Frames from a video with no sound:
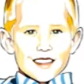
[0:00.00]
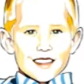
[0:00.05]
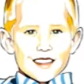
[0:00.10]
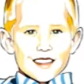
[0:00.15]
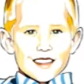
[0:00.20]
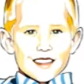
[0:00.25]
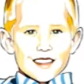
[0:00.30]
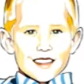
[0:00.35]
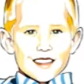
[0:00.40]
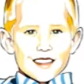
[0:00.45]

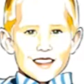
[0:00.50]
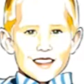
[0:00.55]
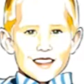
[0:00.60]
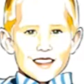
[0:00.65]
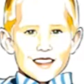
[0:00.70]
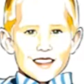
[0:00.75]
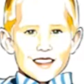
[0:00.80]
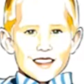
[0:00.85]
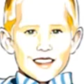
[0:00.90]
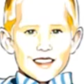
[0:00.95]

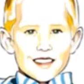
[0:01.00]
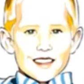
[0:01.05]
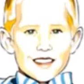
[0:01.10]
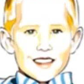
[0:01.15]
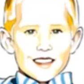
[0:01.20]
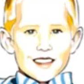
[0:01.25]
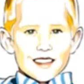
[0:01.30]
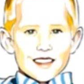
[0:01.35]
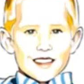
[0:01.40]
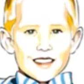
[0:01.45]

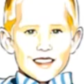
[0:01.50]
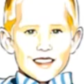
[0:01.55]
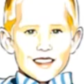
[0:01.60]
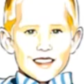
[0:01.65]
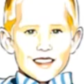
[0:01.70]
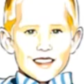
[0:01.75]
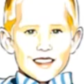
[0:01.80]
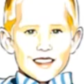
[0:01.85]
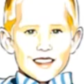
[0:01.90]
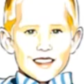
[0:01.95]

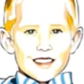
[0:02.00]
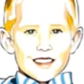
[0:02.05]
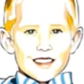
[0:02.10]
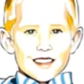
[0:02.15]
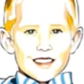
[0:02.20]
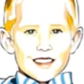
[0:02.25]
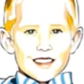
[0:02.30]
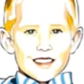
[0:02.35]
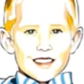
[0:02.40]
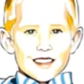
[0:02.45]

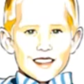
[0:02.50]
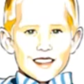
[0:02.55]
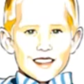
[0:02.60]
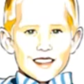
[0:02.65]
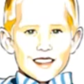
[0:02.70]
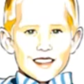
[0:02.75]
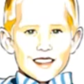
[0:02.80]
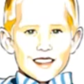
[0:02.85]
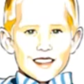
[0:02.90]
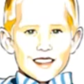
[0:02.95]

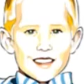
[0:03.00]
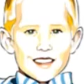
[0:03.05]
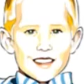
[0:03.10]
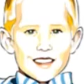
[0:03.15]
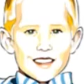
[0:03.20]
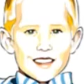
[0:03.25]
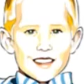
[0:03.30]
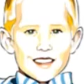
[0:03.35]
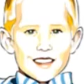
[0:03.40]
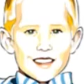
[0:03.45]

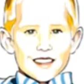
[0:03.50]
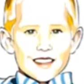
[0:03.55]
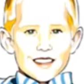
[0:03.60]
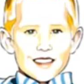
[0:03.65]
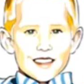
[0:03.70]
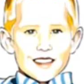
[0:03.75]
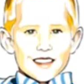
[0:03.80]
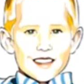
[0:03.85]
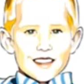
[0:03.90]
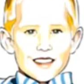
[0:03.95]

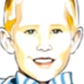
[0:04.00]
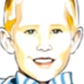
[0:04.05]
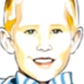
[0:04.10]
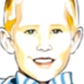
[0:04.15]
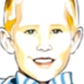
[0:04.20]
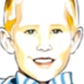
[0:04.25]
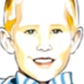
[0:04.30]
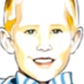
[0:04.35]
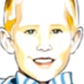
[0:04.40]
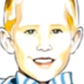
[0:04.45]

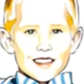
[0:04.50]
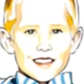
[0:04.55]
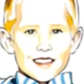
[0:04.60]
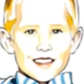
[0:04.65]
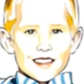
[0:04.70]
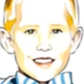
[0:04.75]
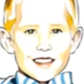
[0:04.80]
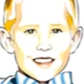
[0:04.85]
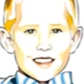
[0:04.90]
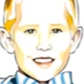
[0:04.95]

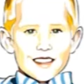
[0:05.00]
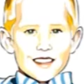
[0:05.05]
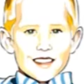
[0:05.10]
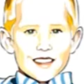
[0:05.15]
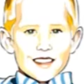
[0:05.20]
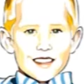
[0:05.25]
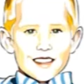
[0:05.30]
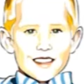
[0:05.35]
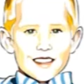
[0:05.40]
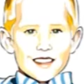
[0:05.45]

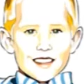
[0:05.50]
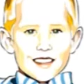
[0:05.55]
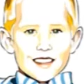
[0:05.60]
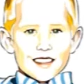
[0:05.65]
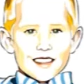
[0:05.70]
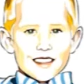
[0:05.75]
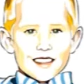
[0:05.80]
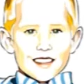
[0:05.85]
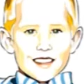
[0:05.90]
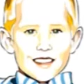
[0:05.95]

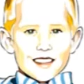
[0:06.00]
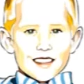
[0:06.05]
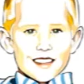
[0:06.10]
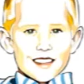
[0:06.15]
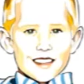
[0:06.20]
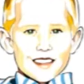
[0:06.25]
No words are spoken by the person on screen.